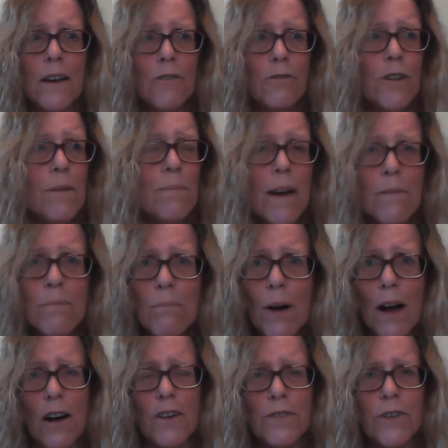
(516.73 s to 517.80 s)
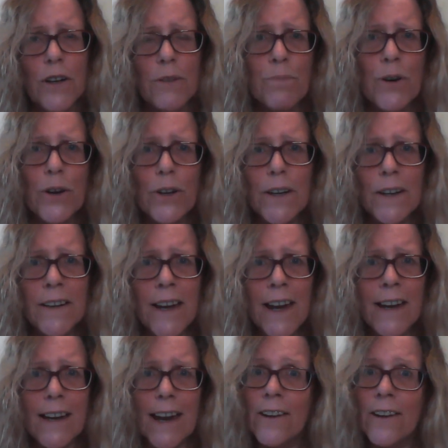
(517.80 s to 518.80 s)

Remember, I've got a broken neck